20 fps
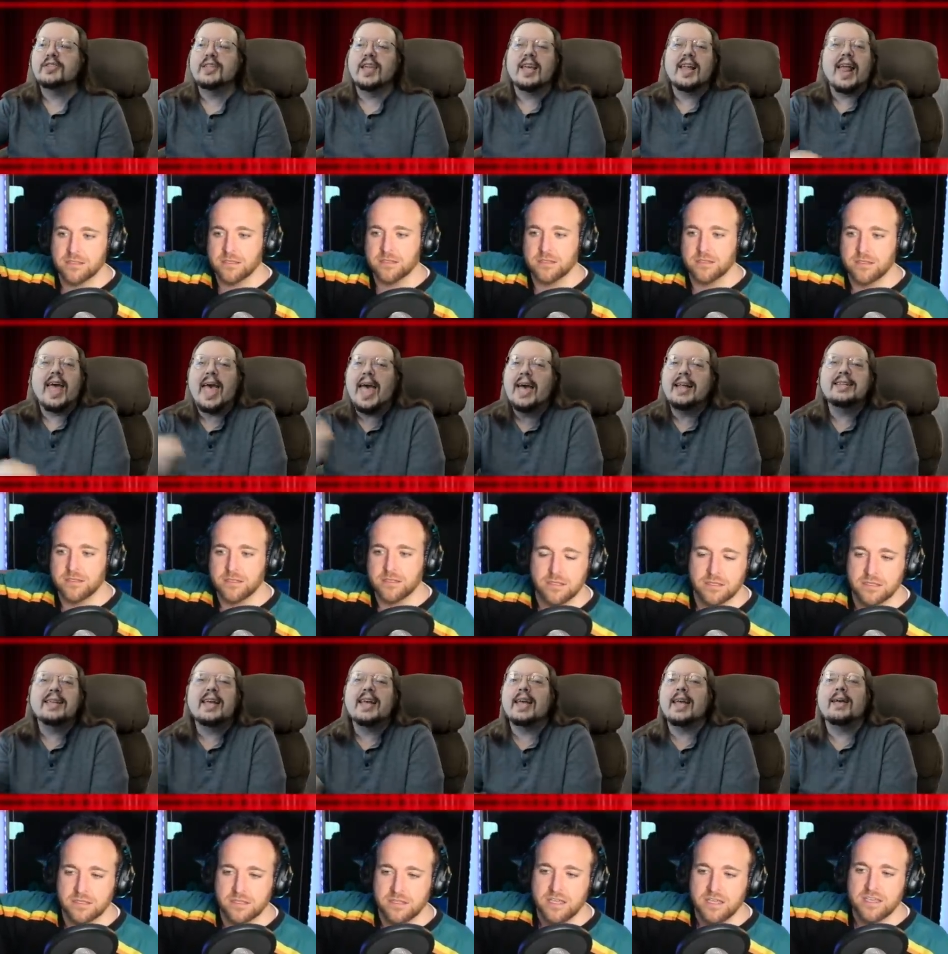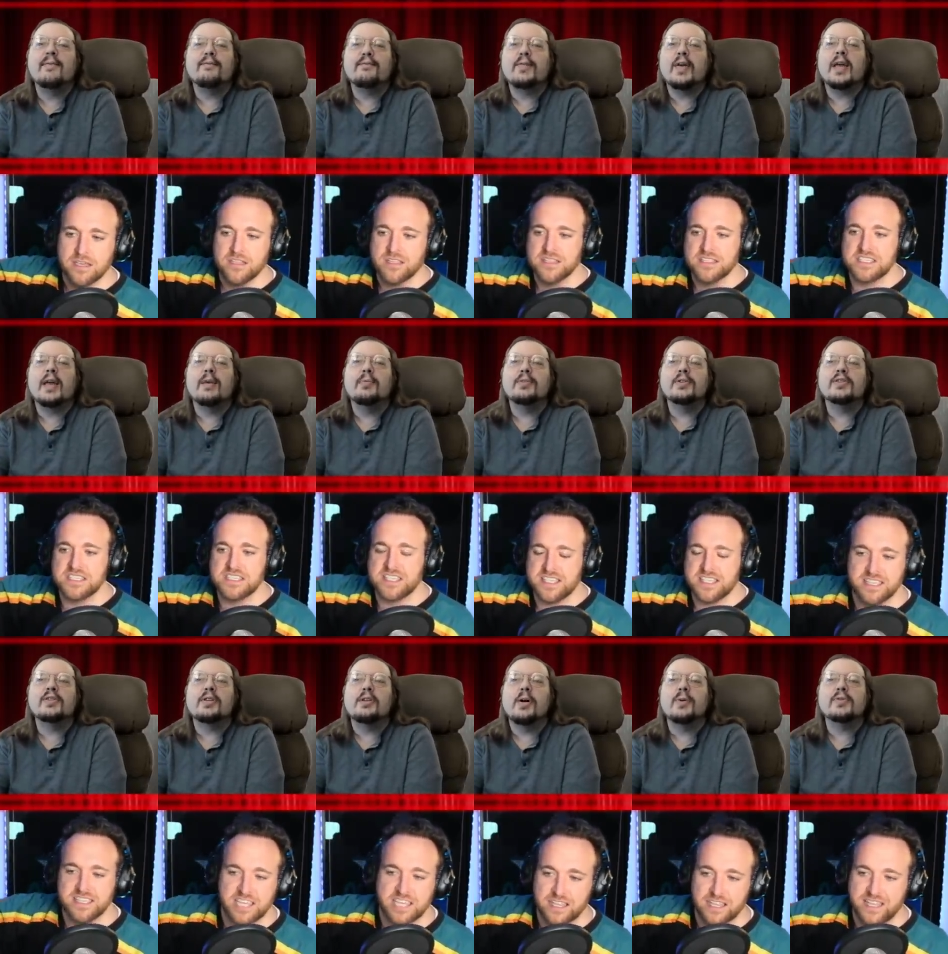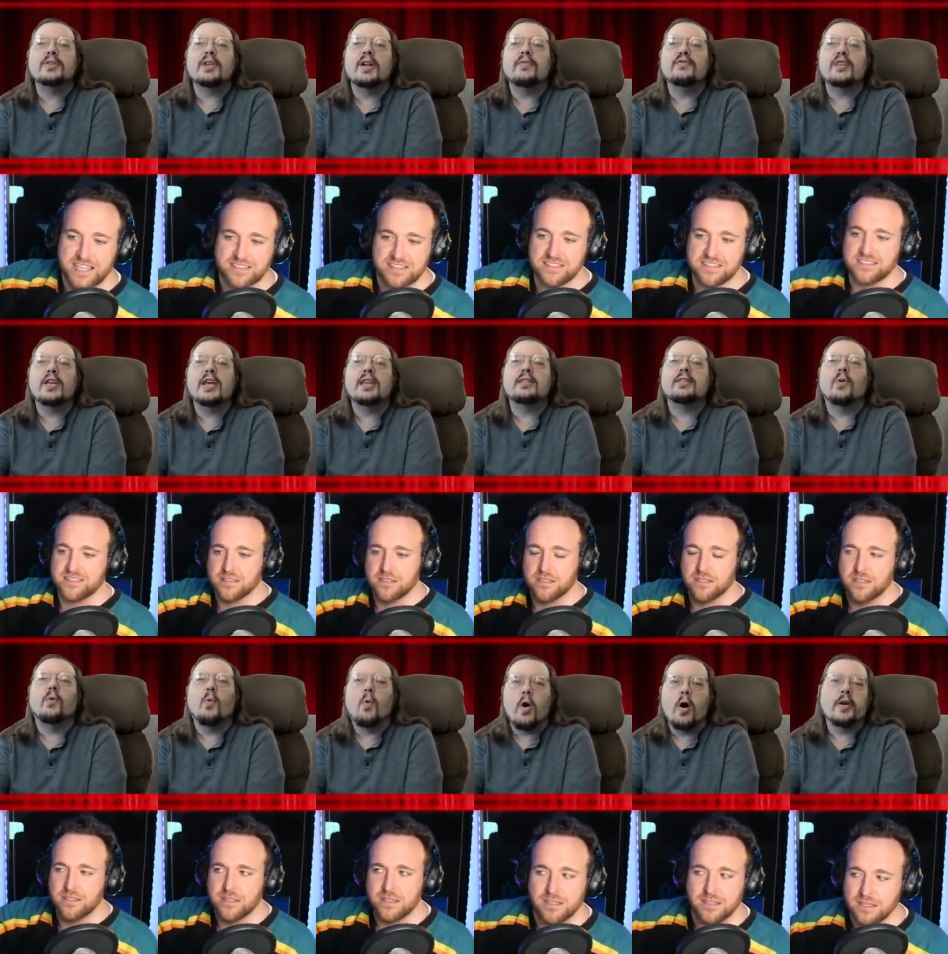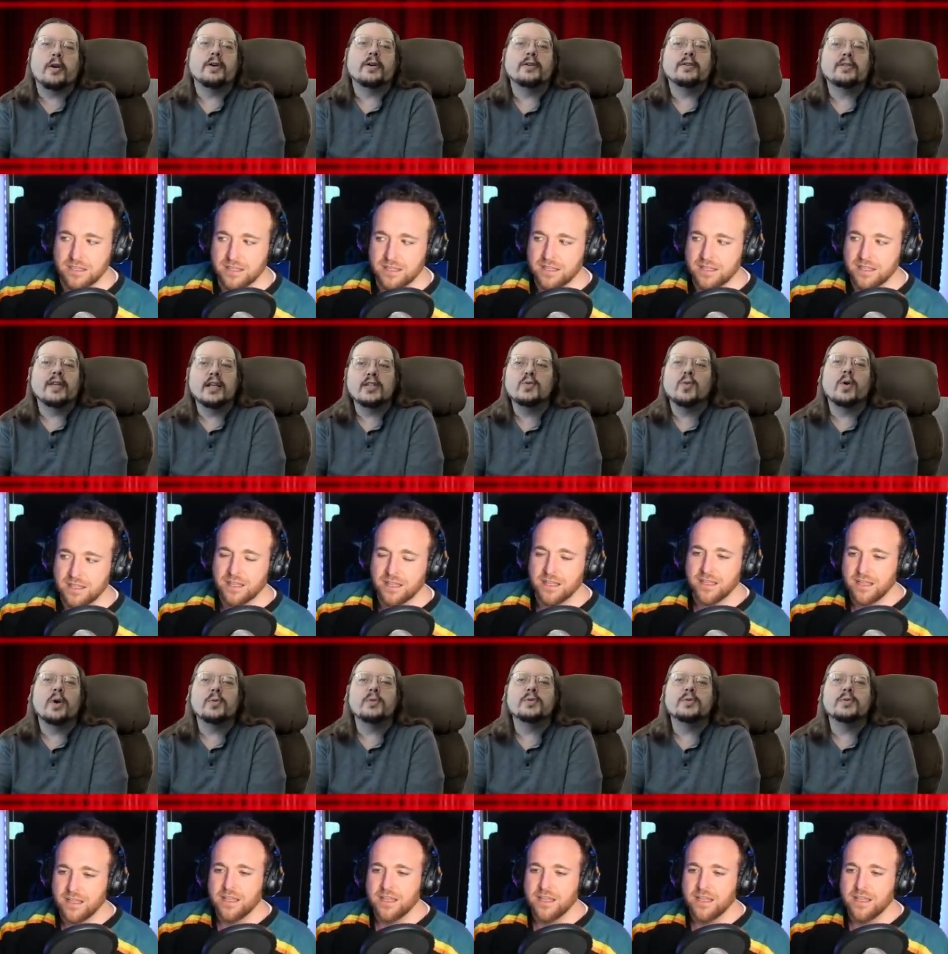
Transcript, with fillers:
Speaker 1: was it had to it it was close enough to hit the water. That's